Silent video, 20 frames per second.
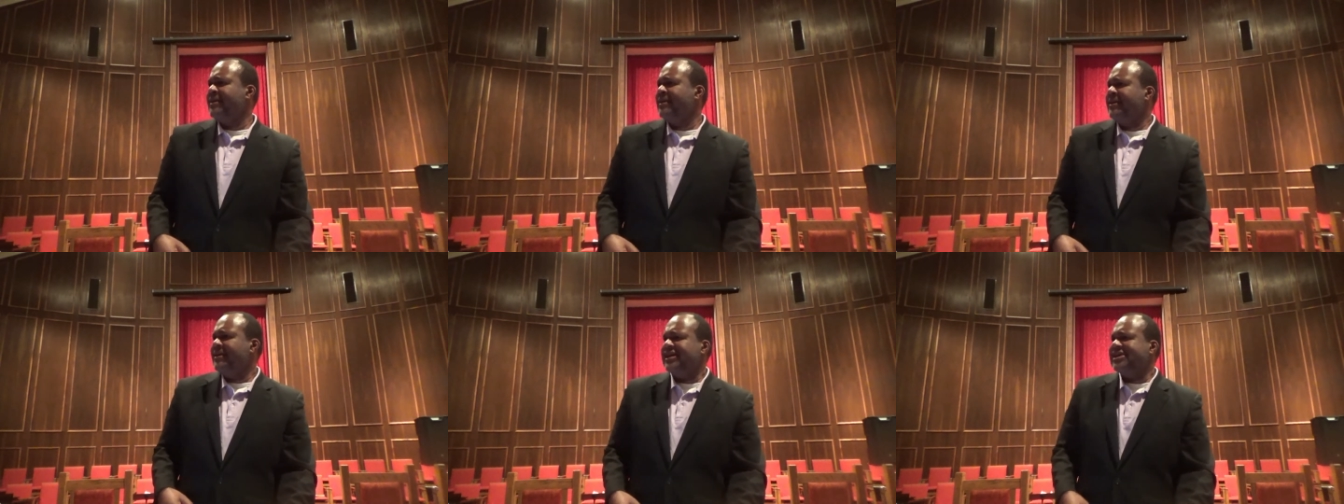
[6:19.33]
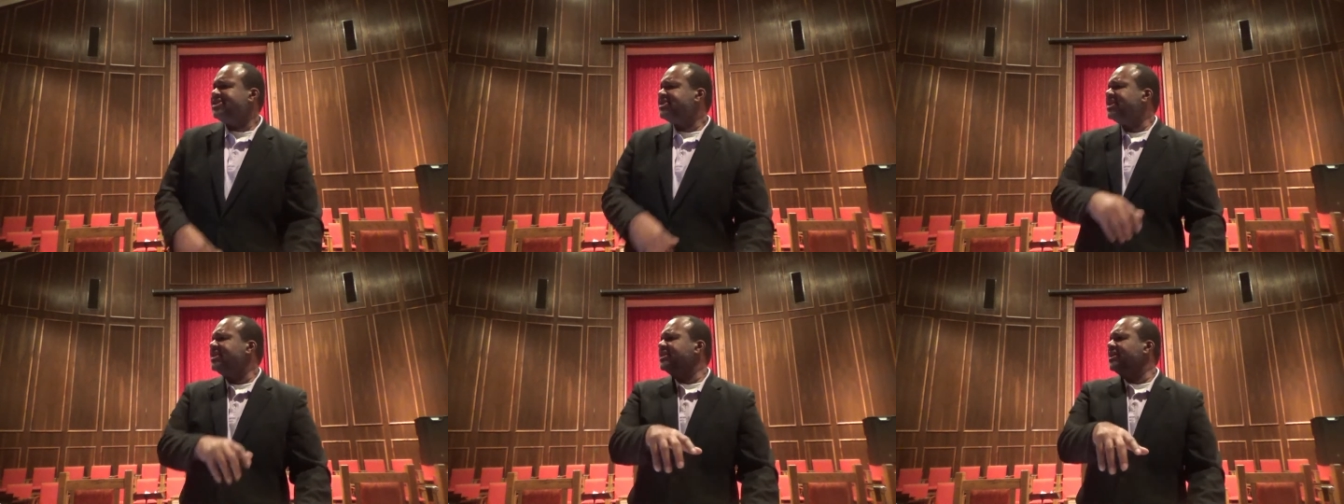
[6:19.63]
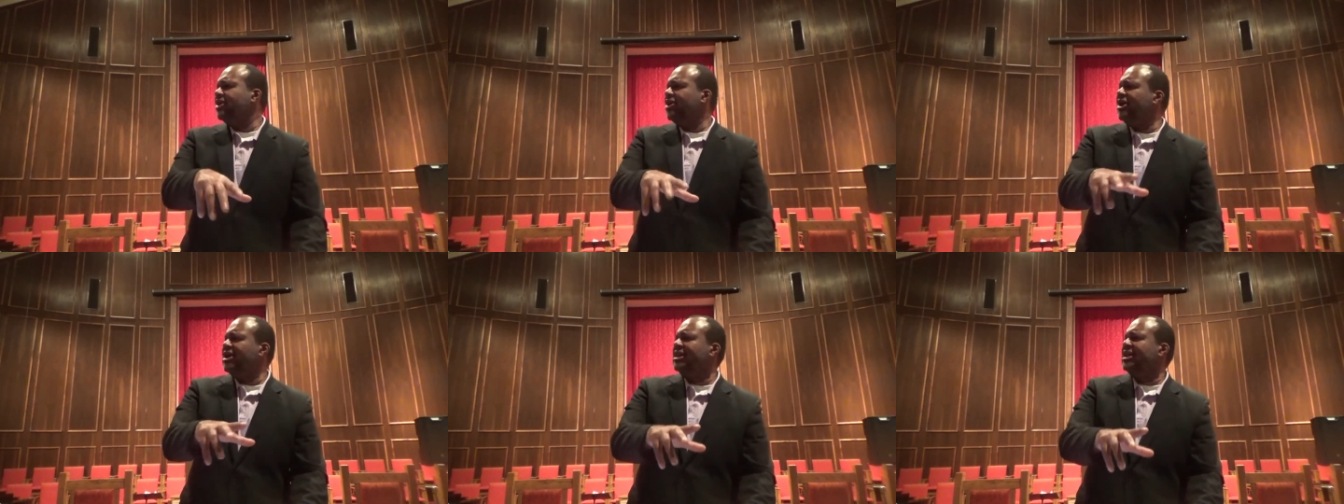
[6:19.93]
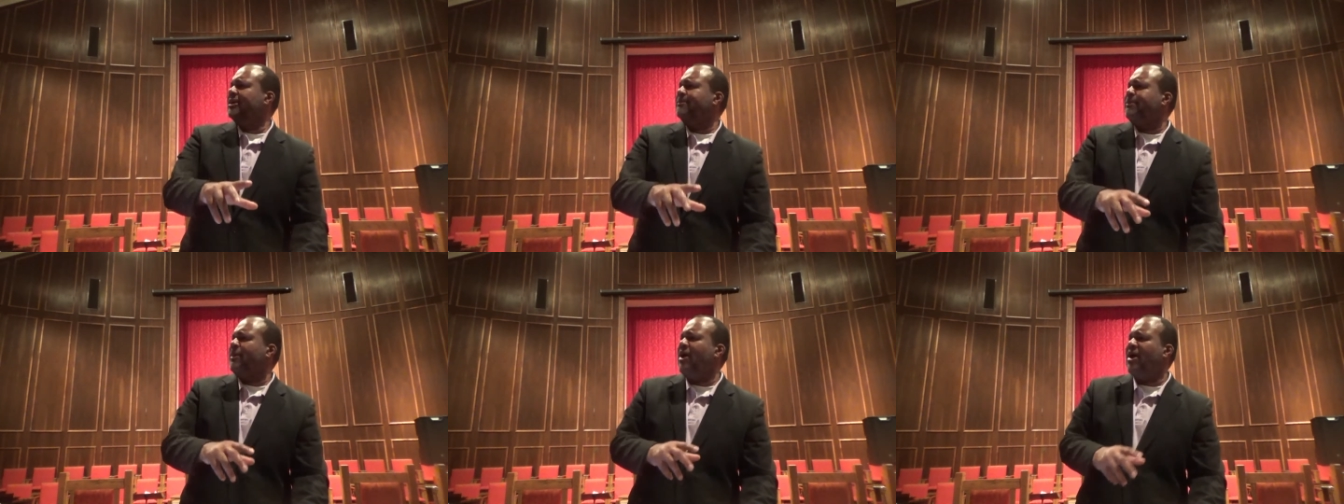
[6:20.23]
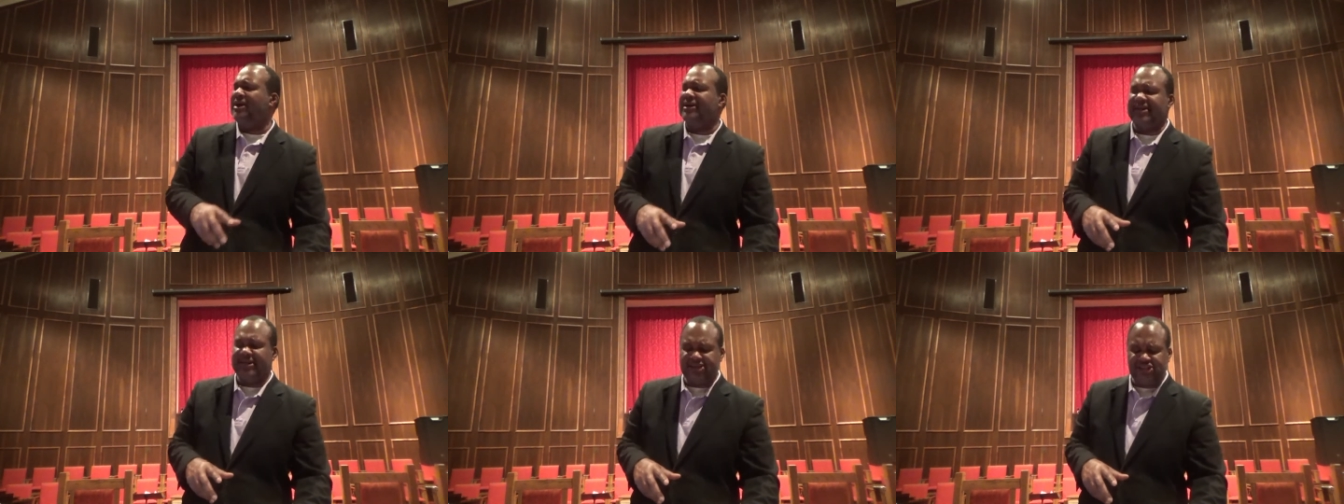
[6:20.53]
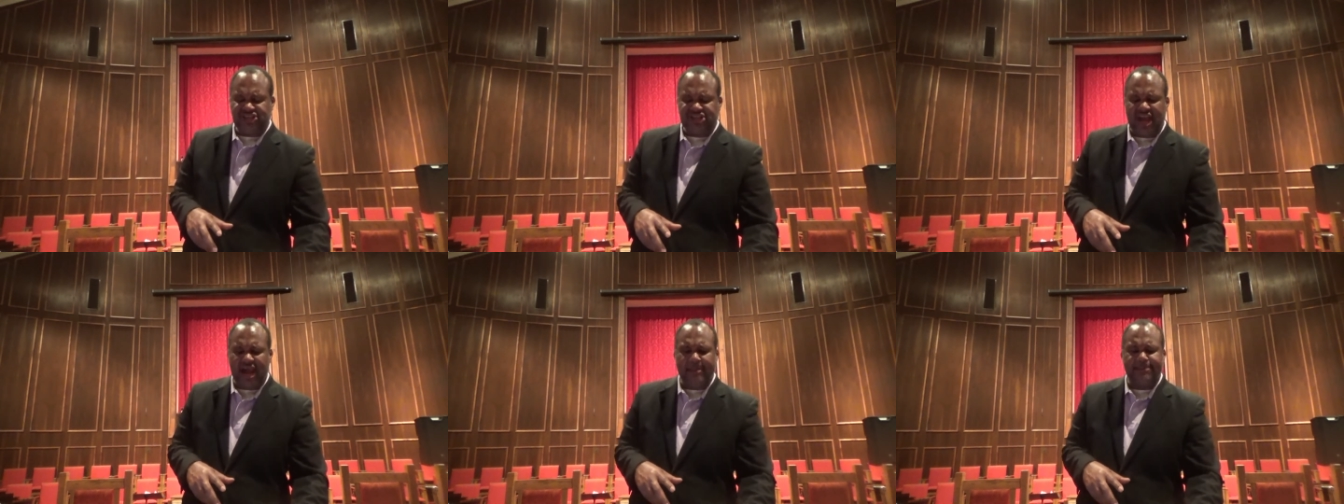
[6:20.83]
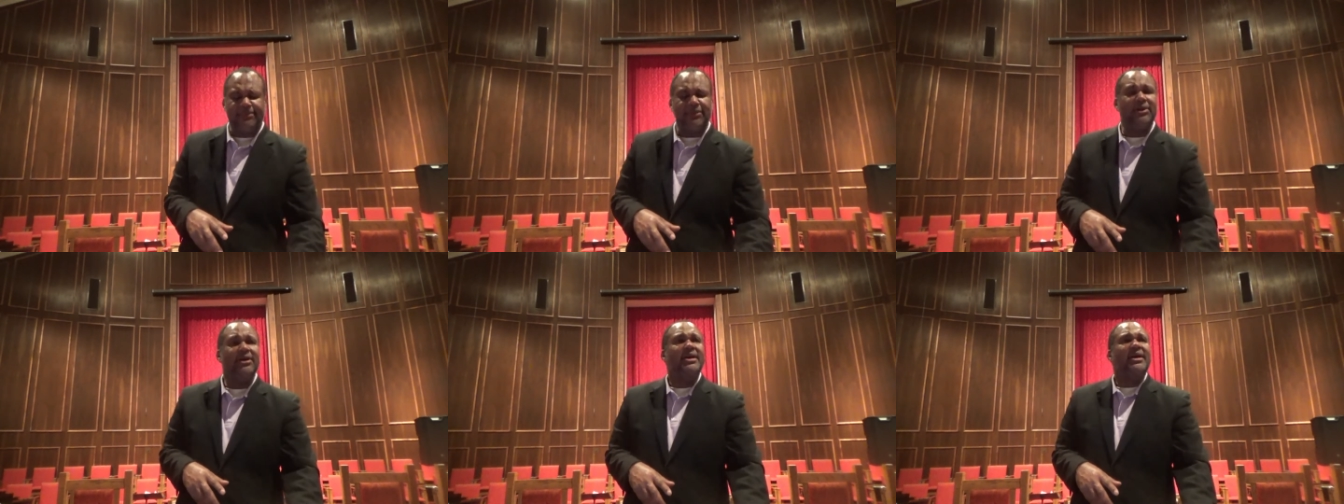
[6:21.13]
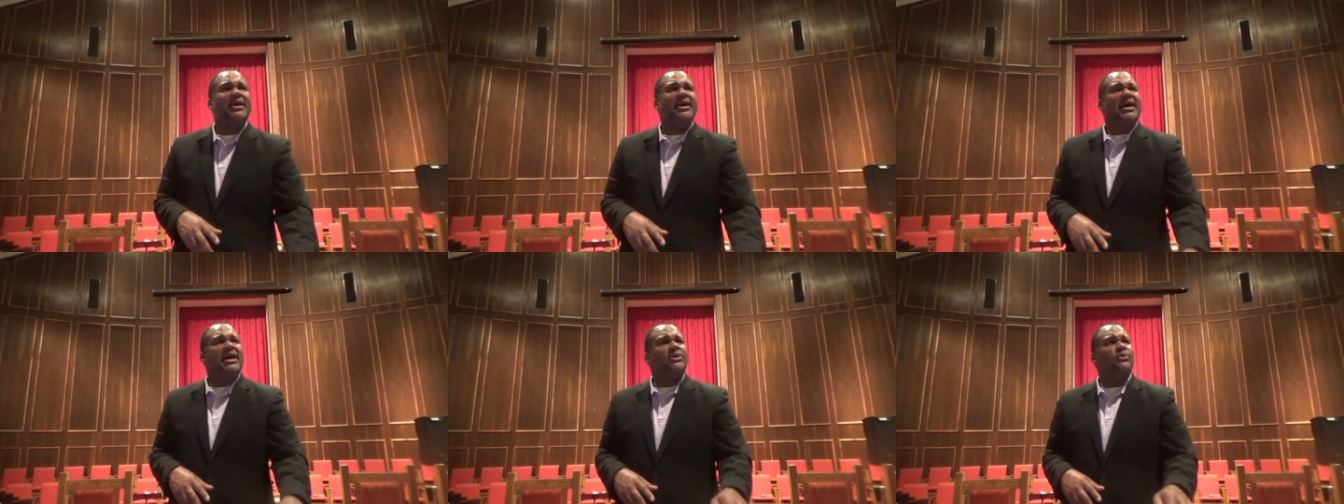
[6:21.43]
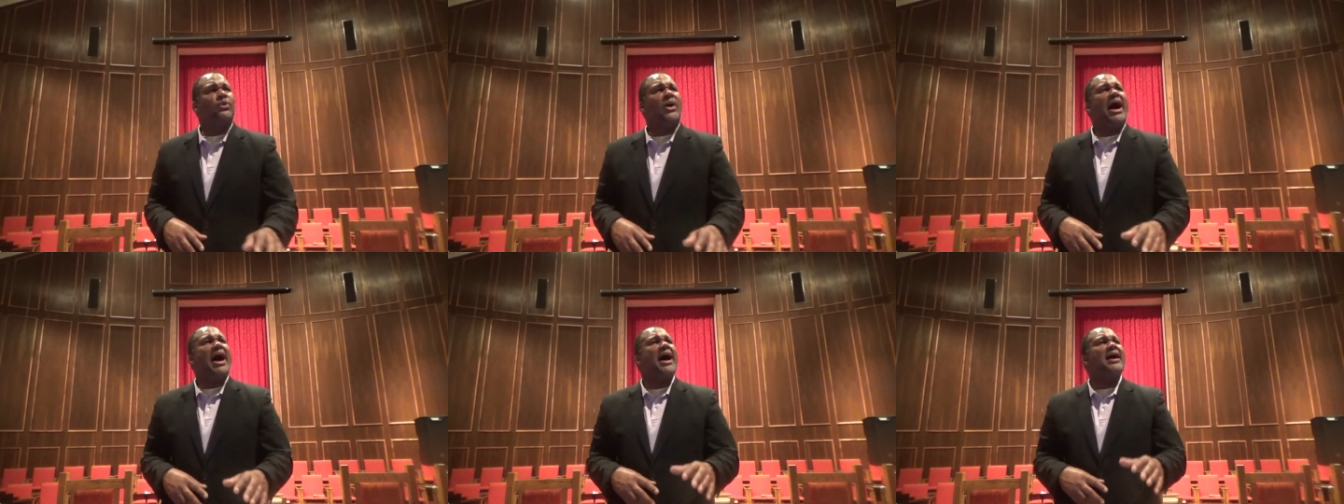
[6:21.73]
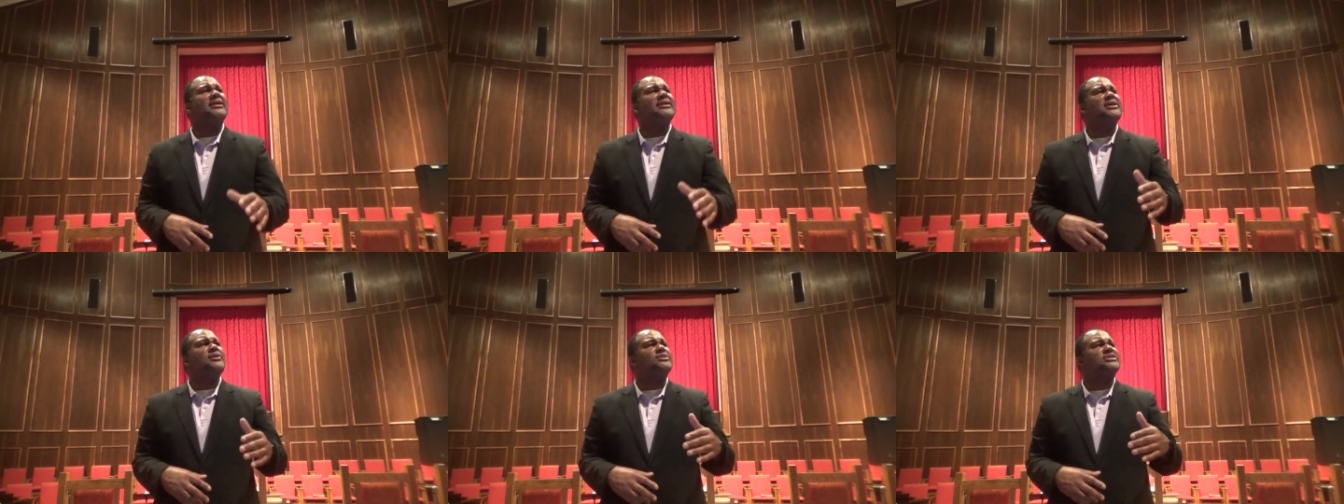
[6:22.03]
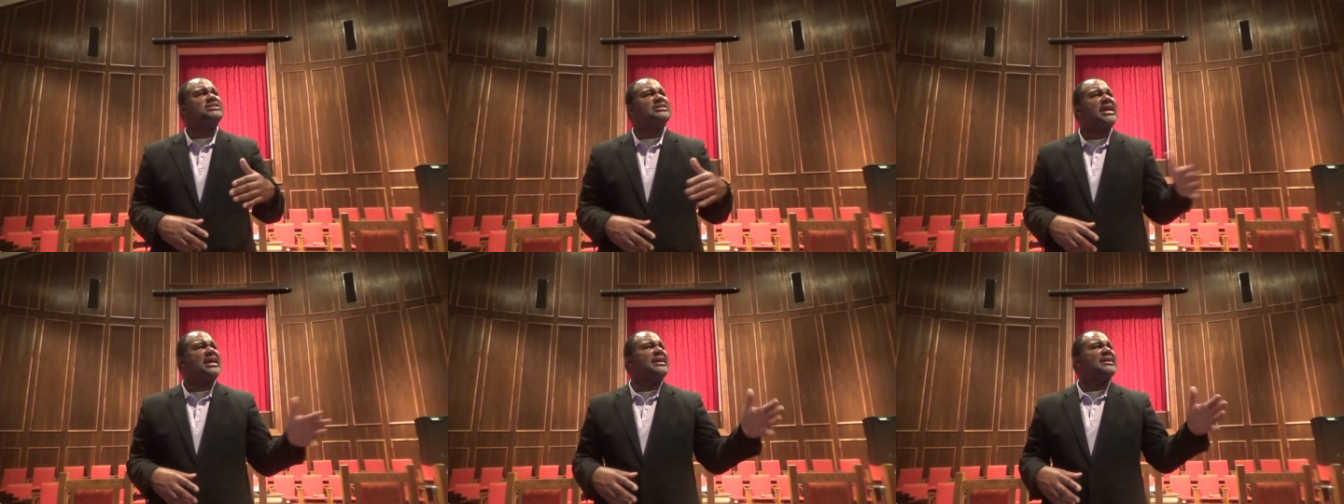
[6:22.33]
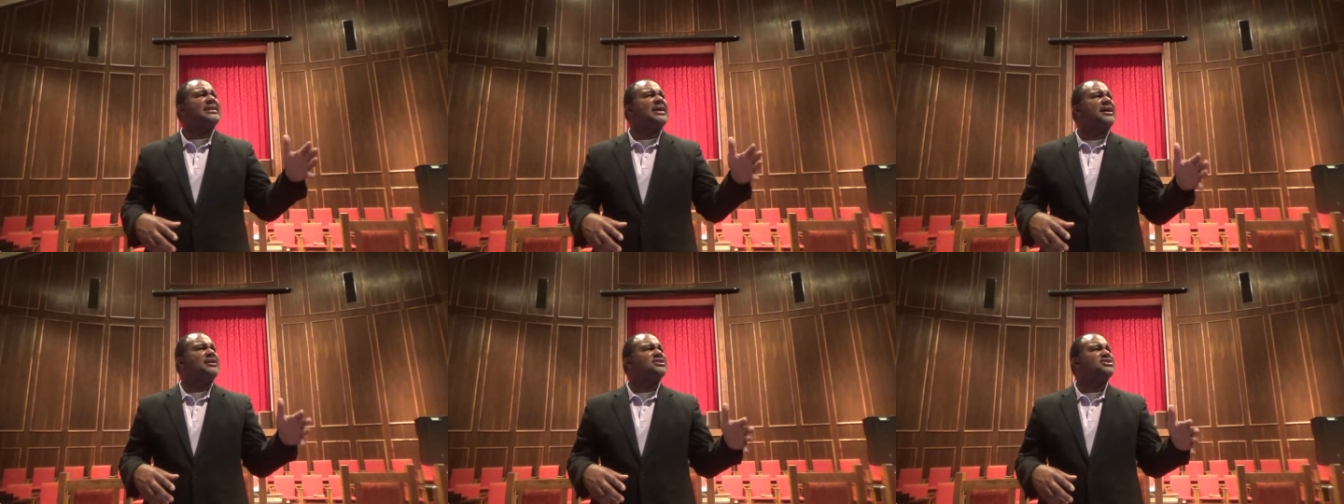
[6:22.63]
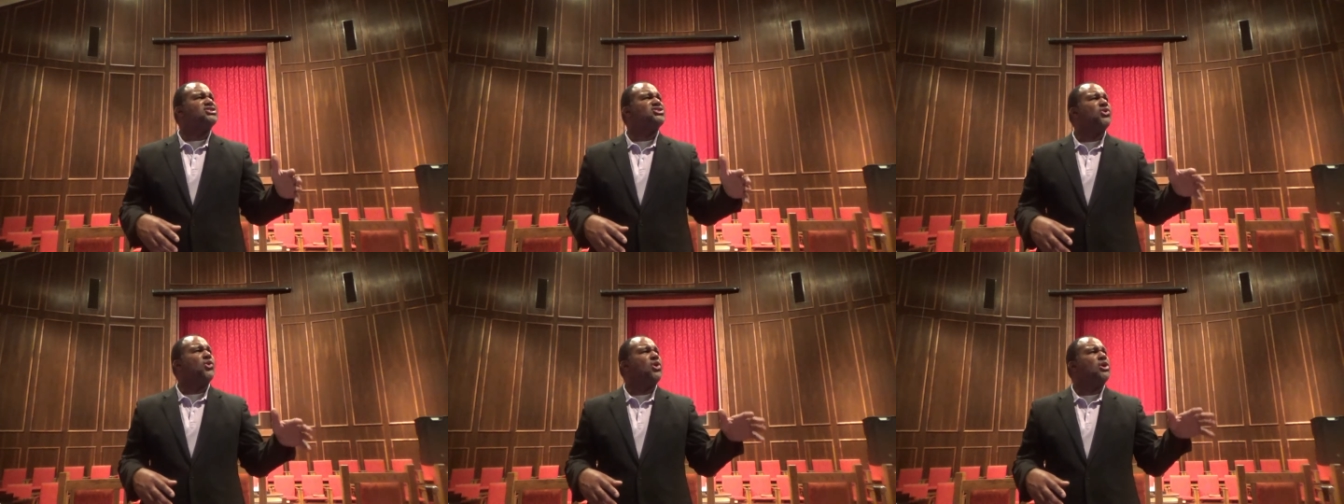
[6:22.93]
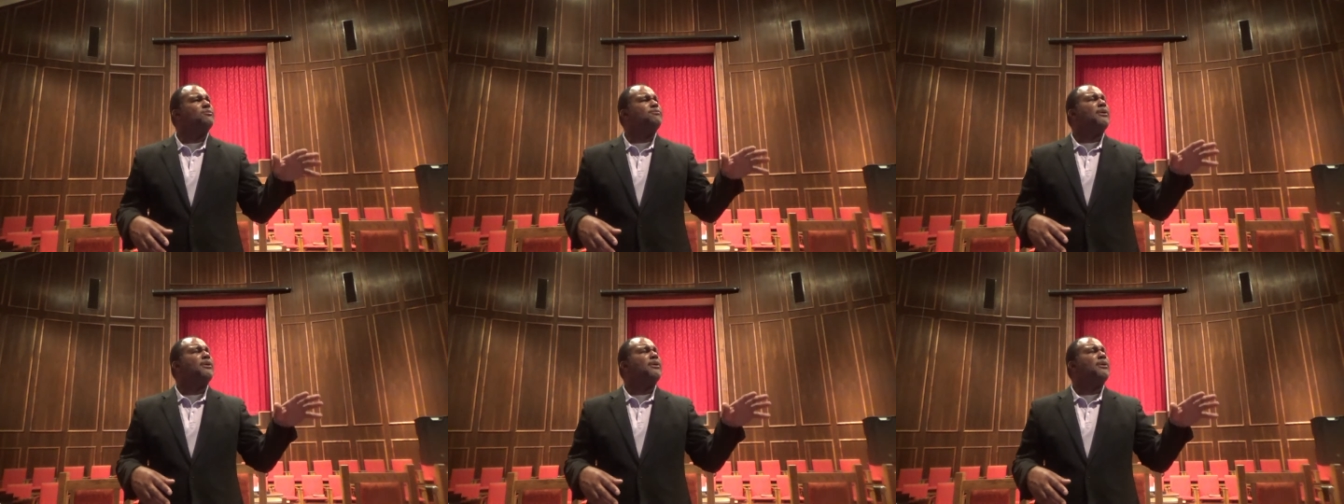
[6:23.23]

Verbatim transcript: It's in the earlier part of the chapter. And while he was taking out his sword,